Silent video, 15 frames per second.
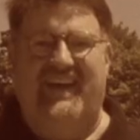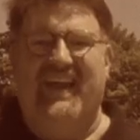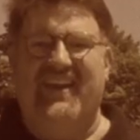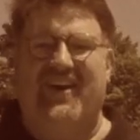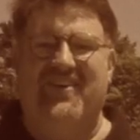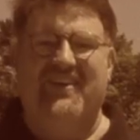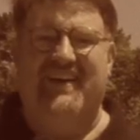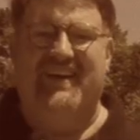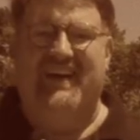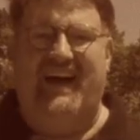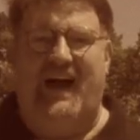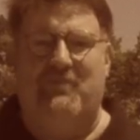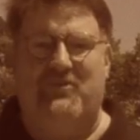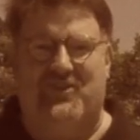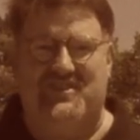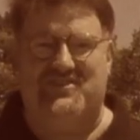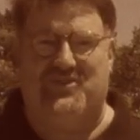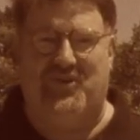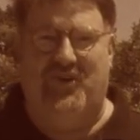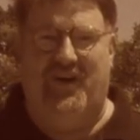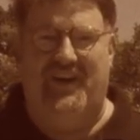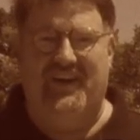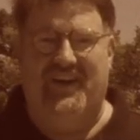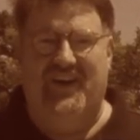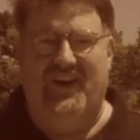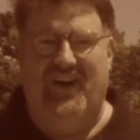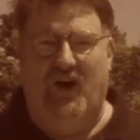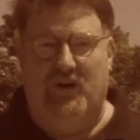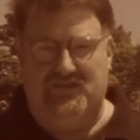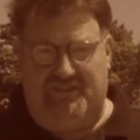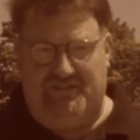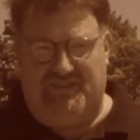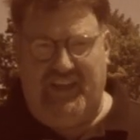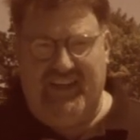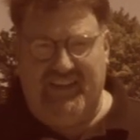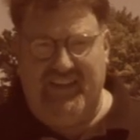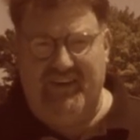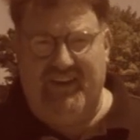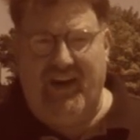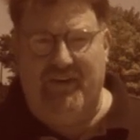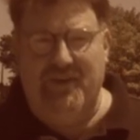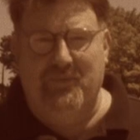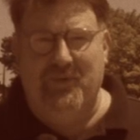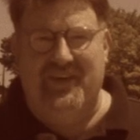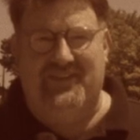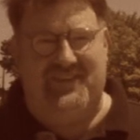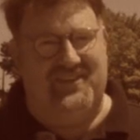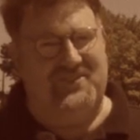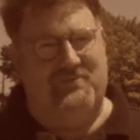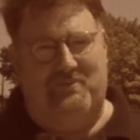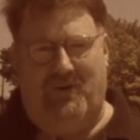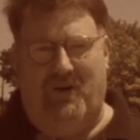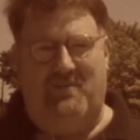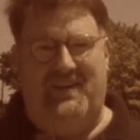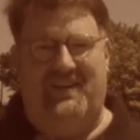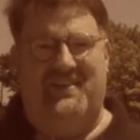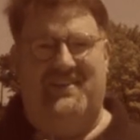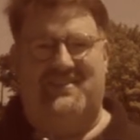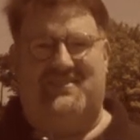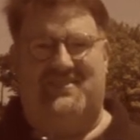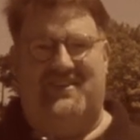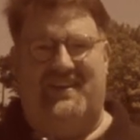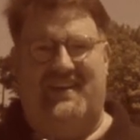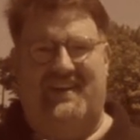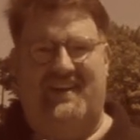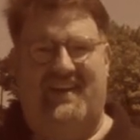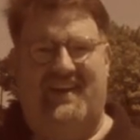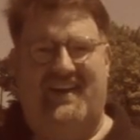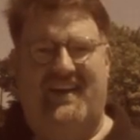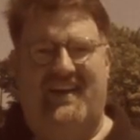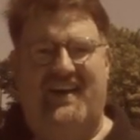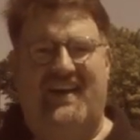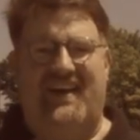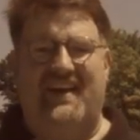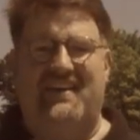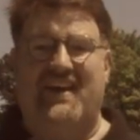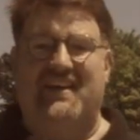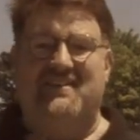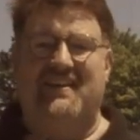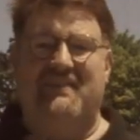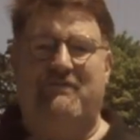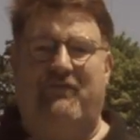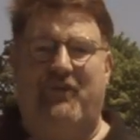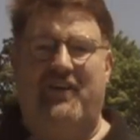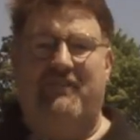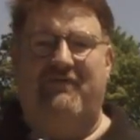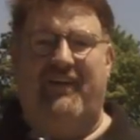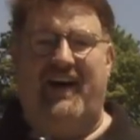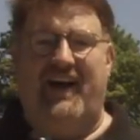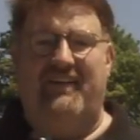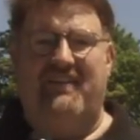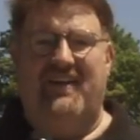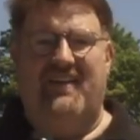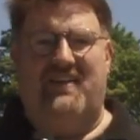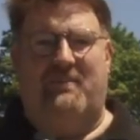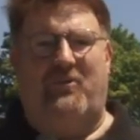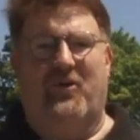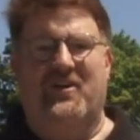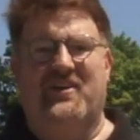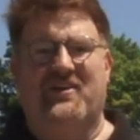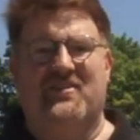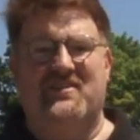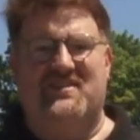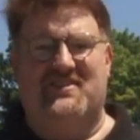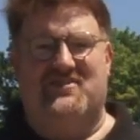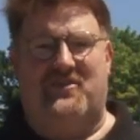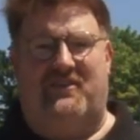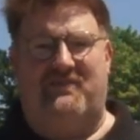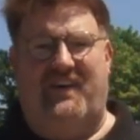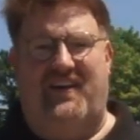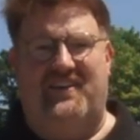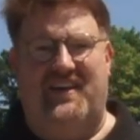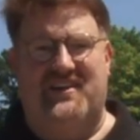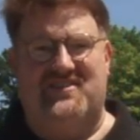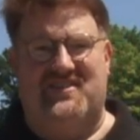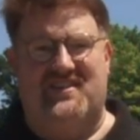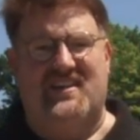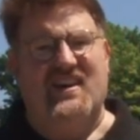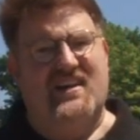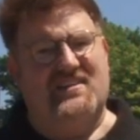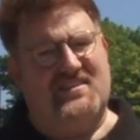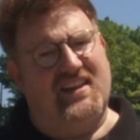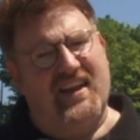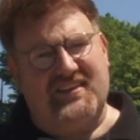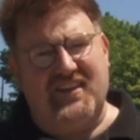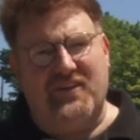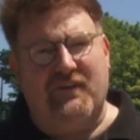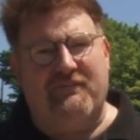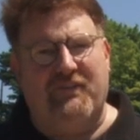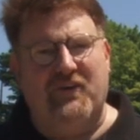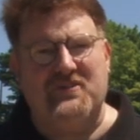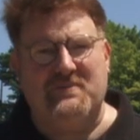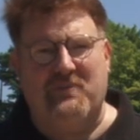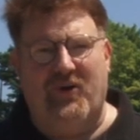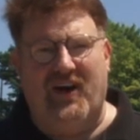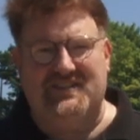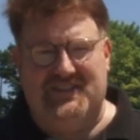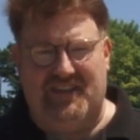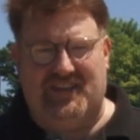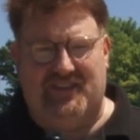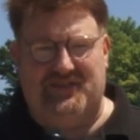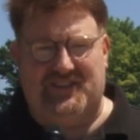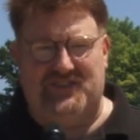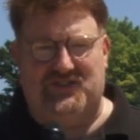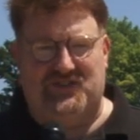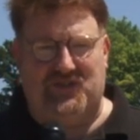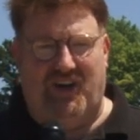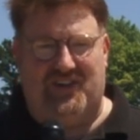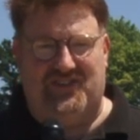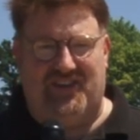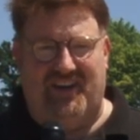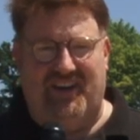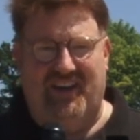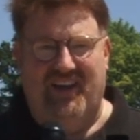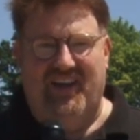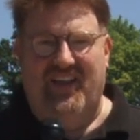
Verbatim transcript: Hello, I'm Chris Troy, host of St. Clair County RESA's Moment in History. In 1945, the Port Huron District Foundation selected their first project of construction,